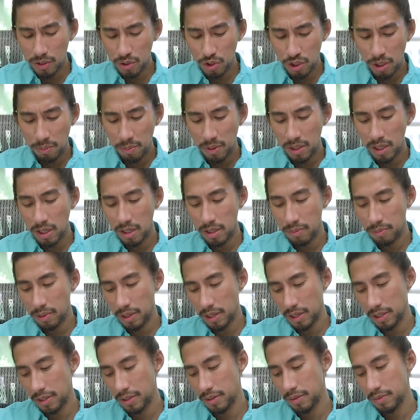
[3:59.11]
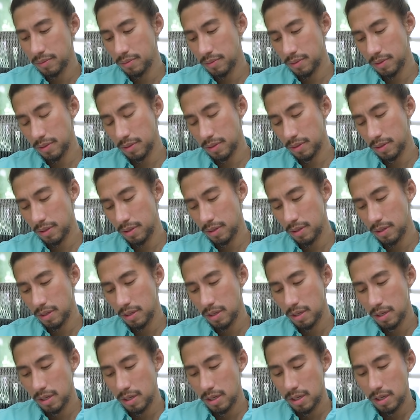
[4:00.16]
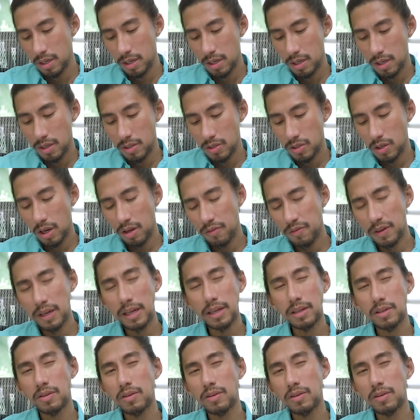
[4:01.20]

Got mm-hmm. Gemini, Libra, Leo. Okay. So I feel like